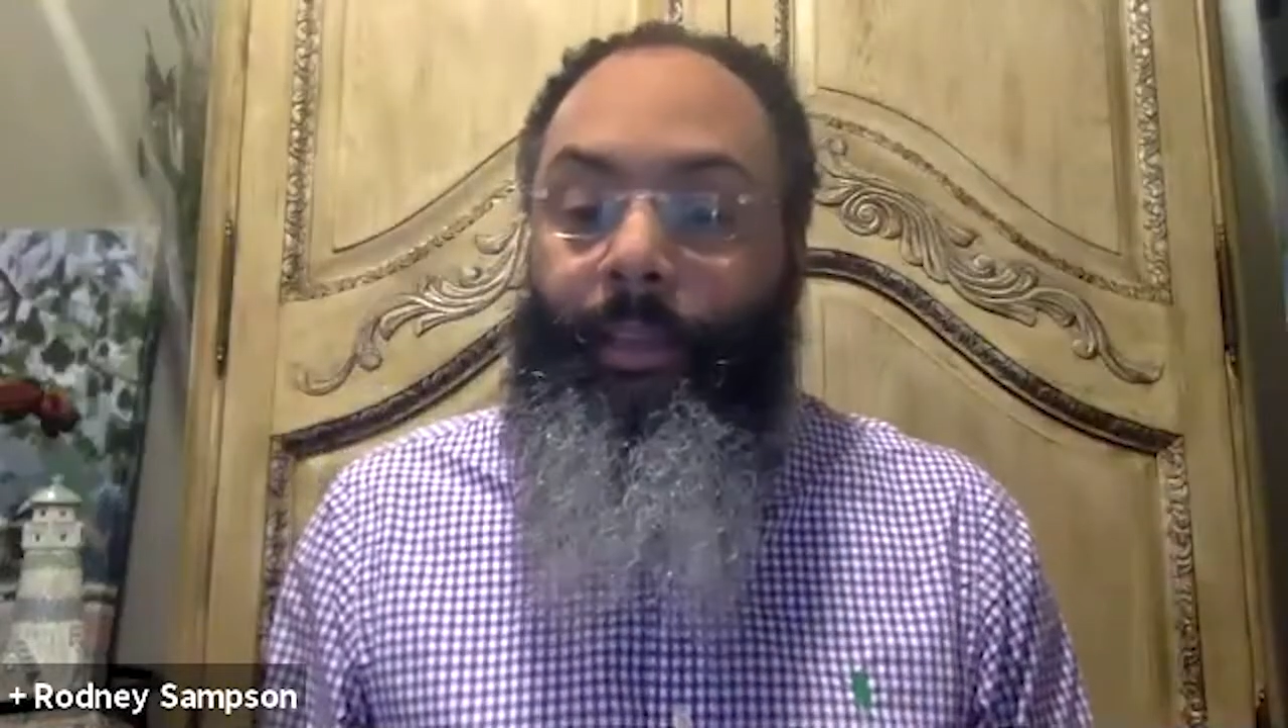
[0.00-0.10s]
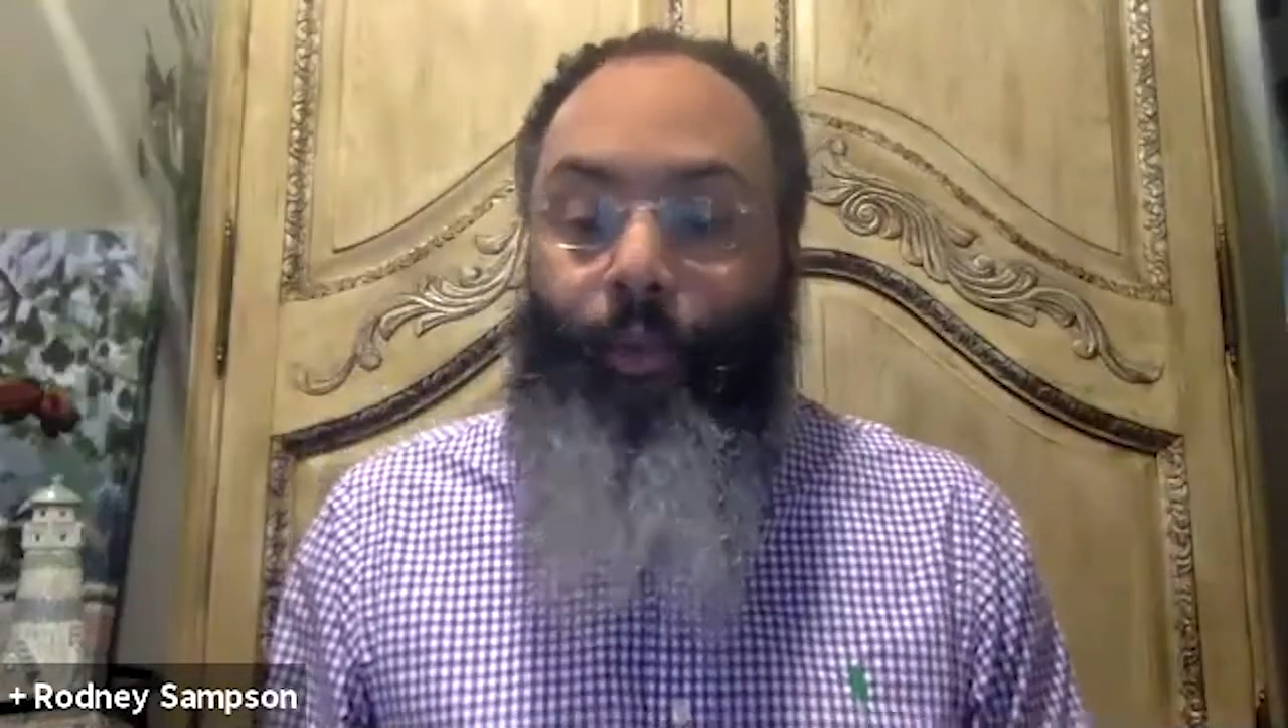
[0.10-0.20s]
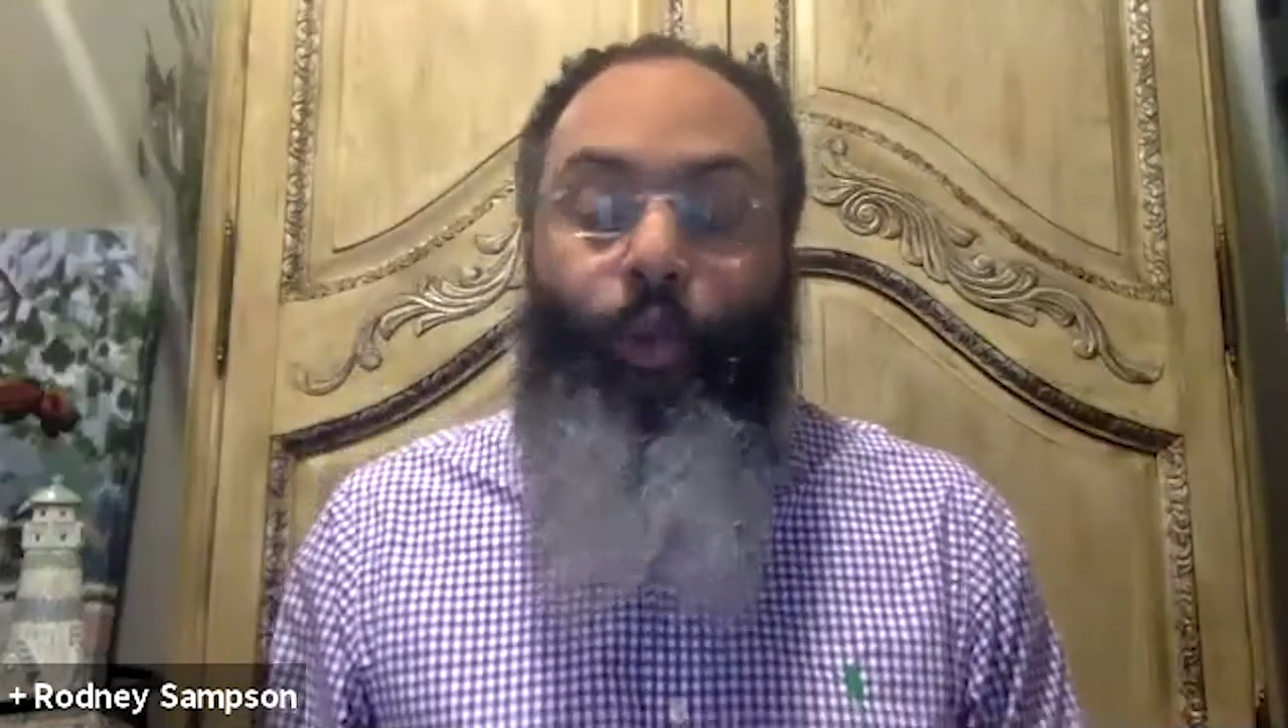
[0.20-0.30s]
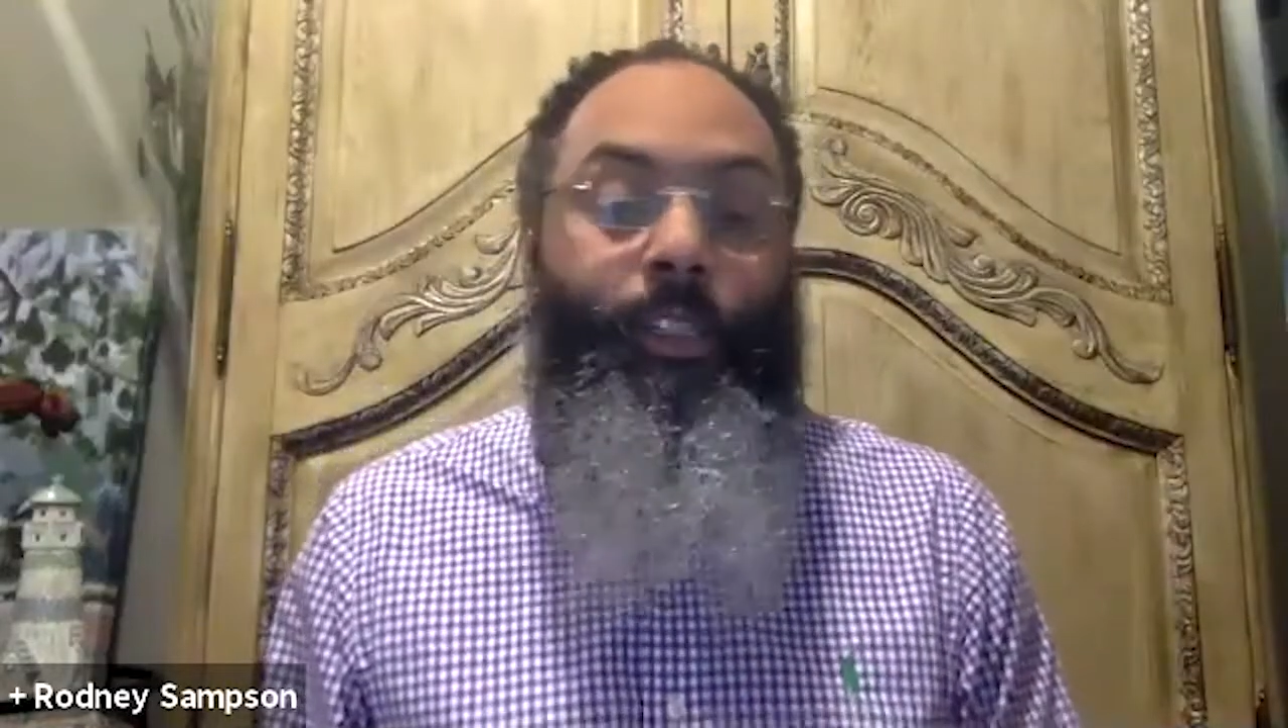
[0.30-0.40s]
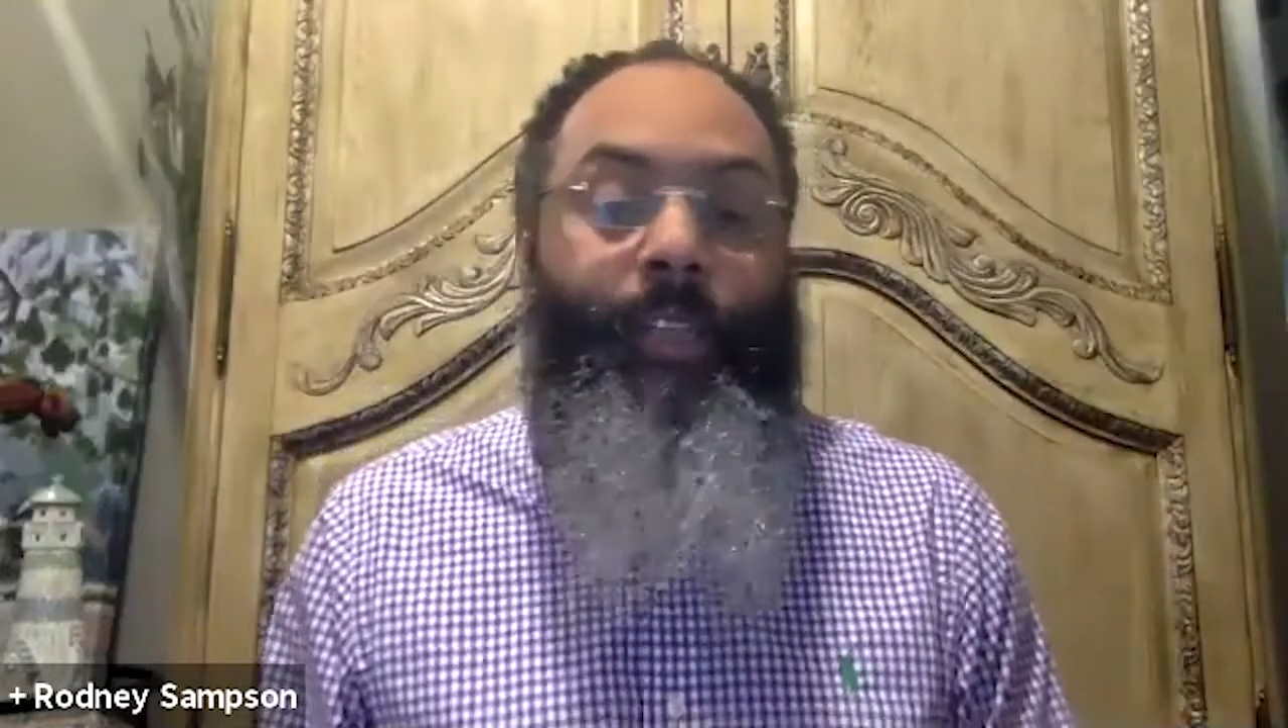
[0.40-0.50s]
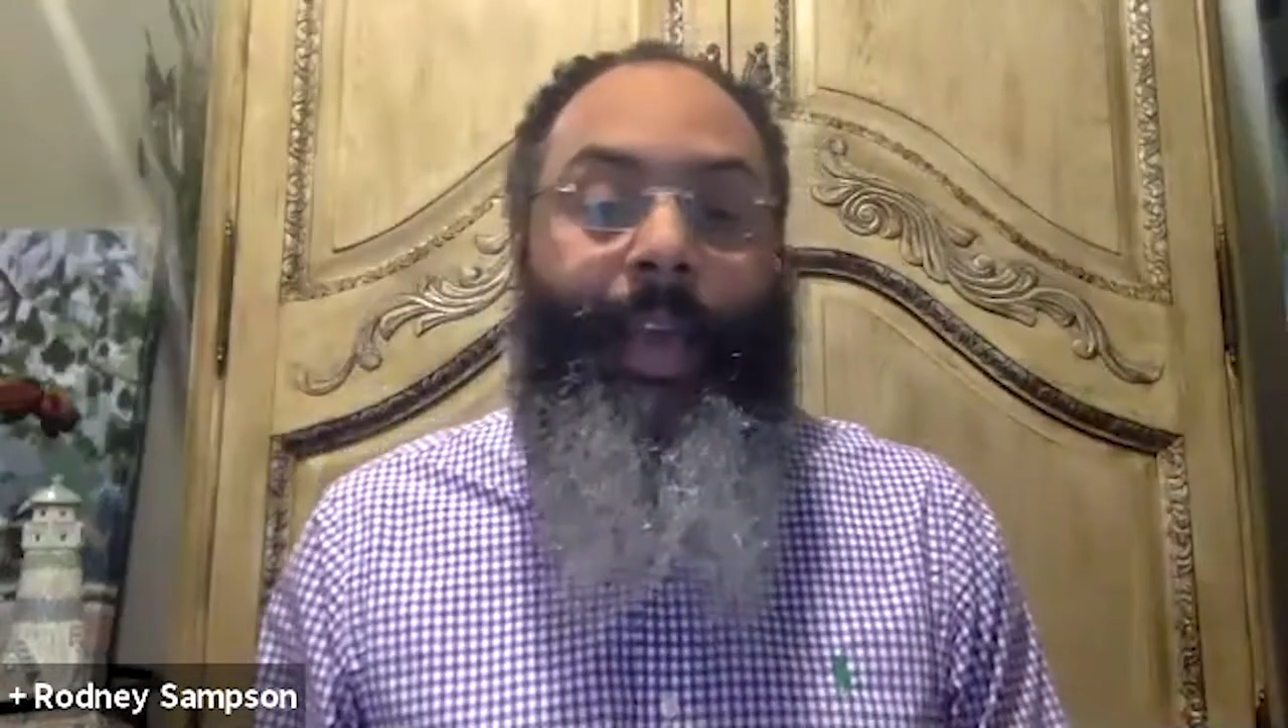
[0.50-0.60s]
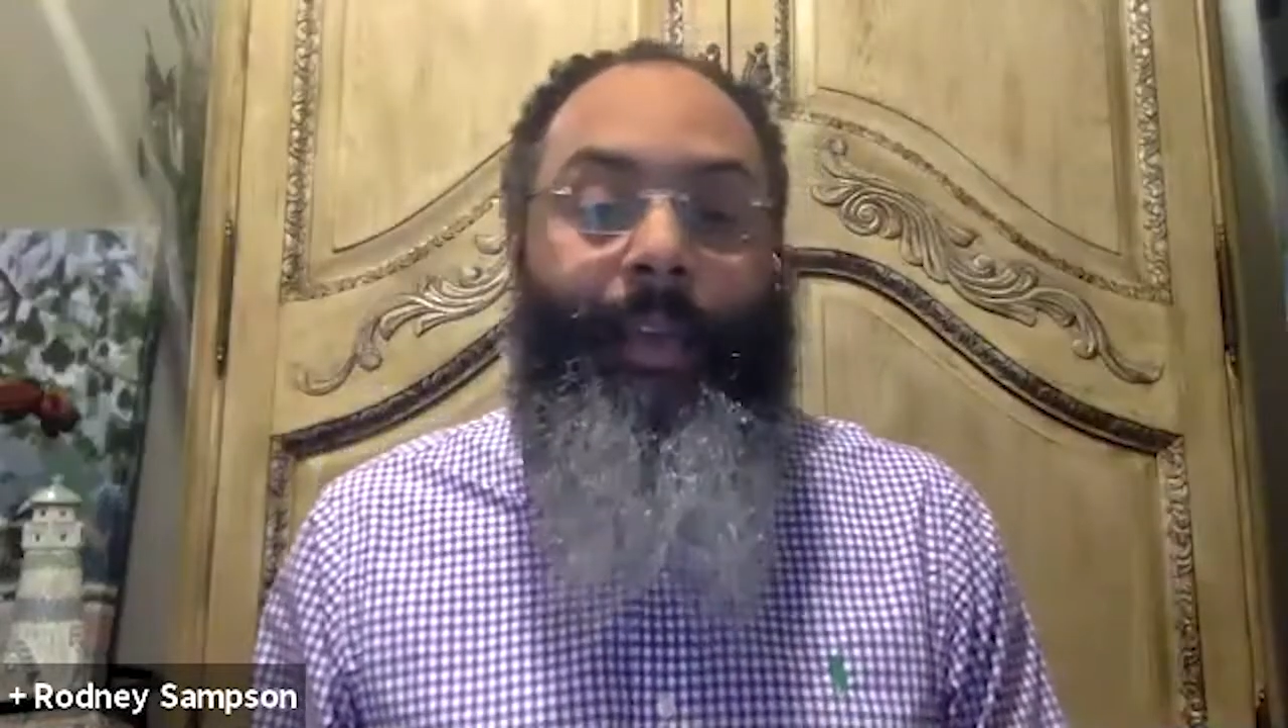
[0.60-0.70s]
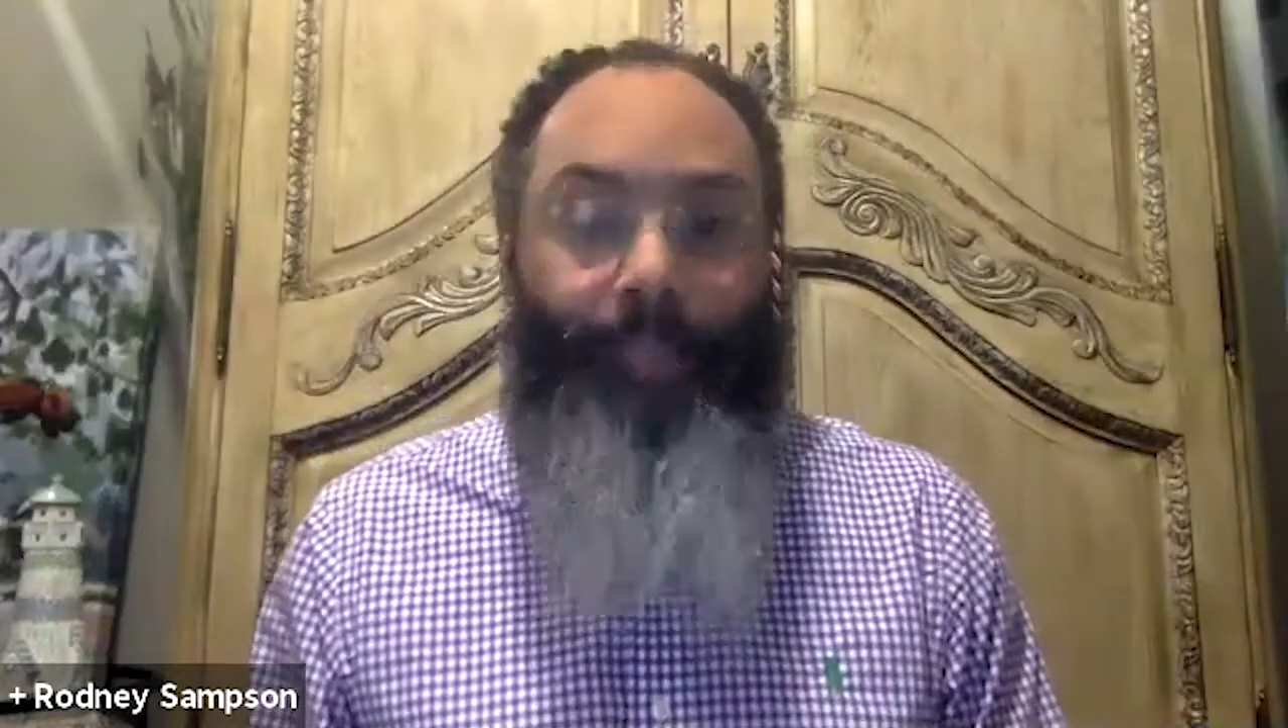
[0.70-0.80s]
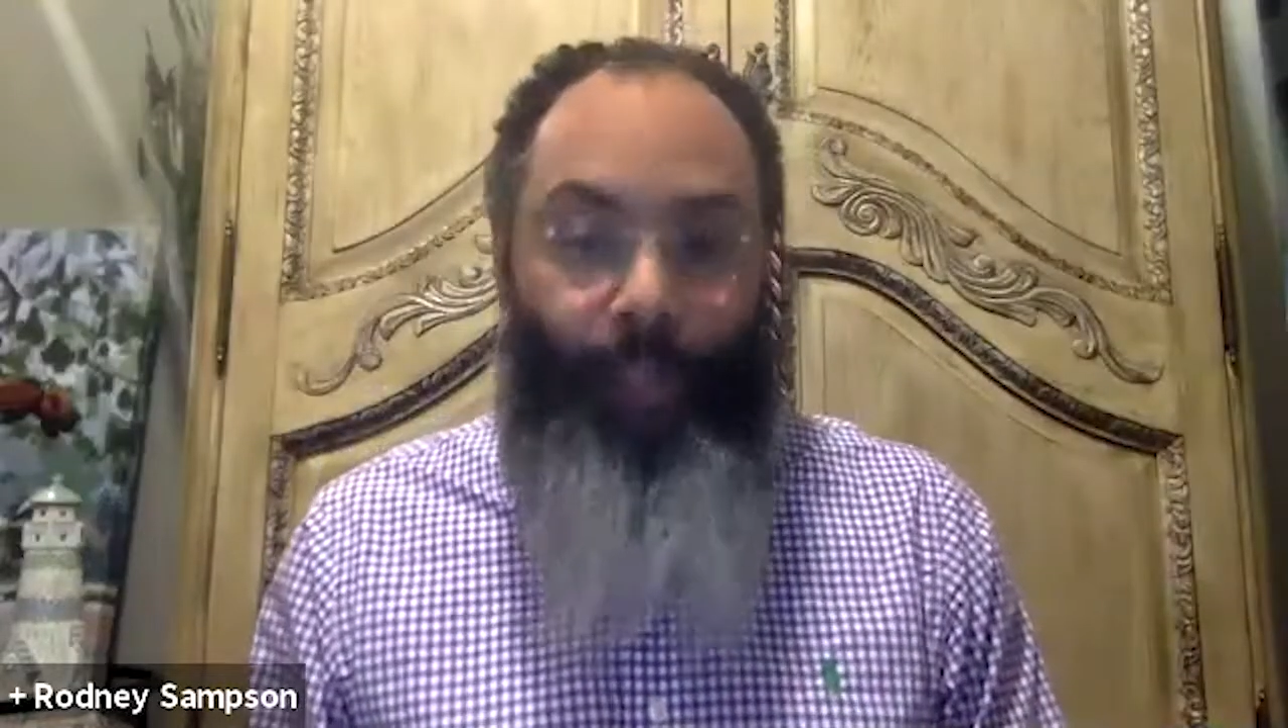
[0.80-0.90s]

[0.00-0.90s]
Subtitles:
of course, talent,